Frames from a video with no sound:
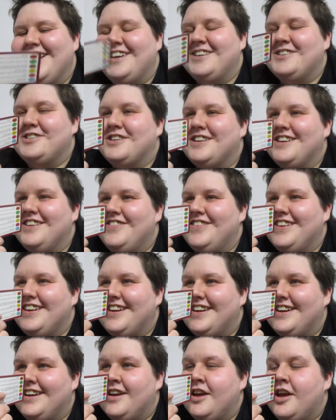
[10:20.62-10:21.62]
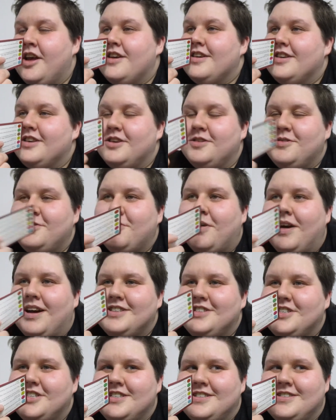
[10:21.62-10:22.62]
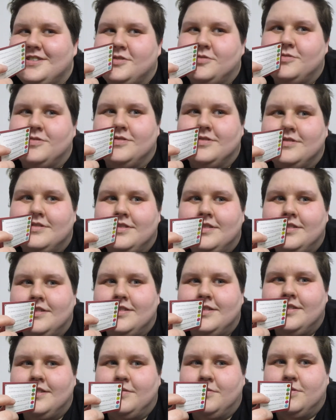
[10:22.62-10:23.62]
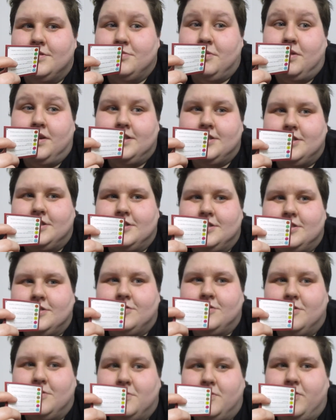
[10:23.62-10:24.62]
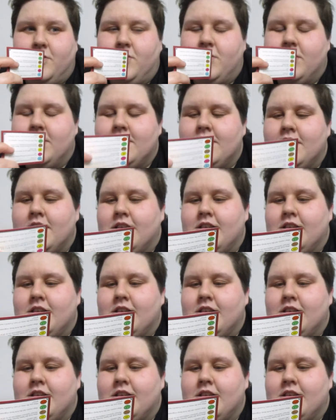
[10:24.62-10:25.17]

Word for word: I was trying to figure out how. You'd watch it in school was watched in school before.